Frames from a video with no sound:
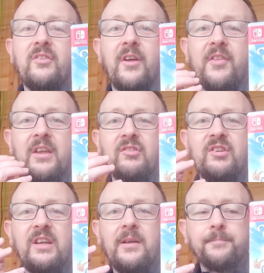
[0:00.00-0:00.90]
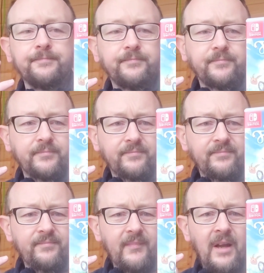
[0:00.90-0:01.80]
think she
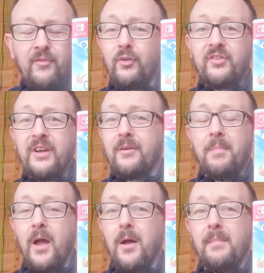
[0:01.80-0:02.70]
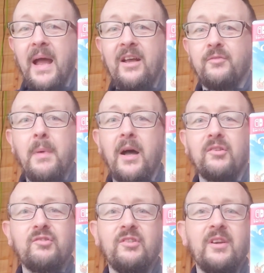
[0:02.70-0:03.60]
I've not seen her as
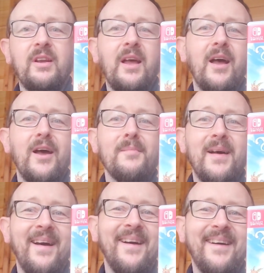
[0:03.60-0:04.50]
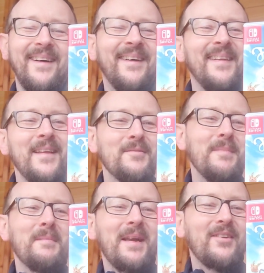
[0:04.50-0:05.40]
much
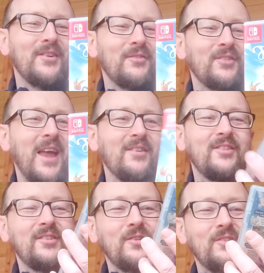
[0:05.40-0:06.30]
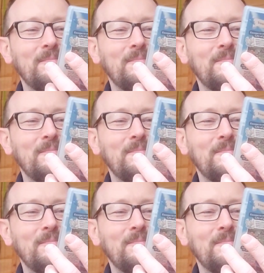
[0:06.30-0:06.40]
making herself scarce is because she's